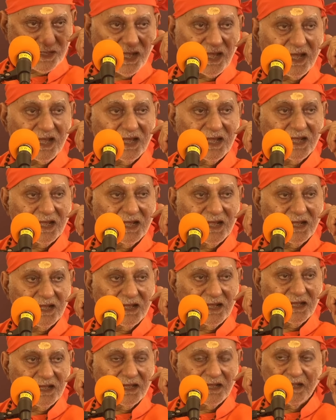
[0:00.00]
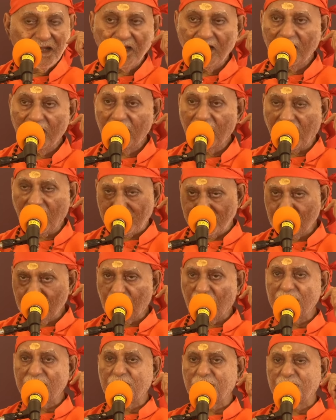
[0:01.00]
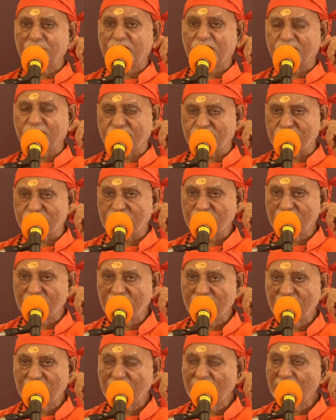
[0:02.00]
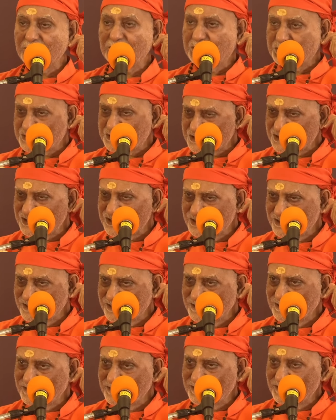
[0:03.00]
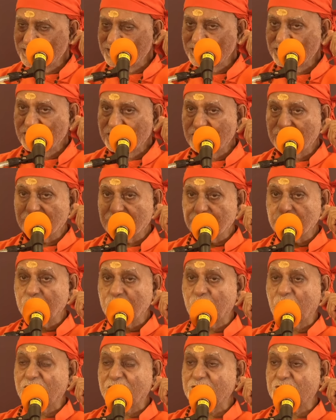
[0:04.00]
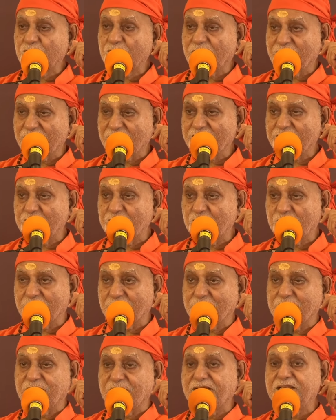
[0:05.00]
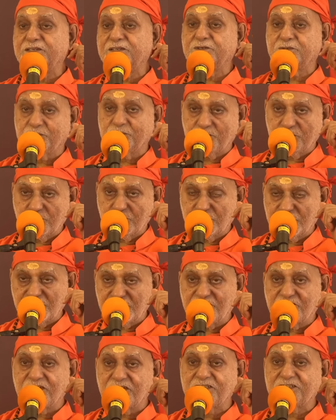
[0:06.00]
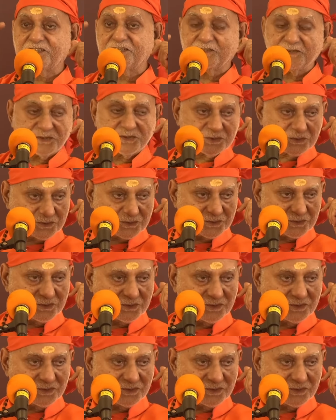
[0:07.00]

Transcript: I want to be connected. Push! You want to connect your mind to, intelligence to.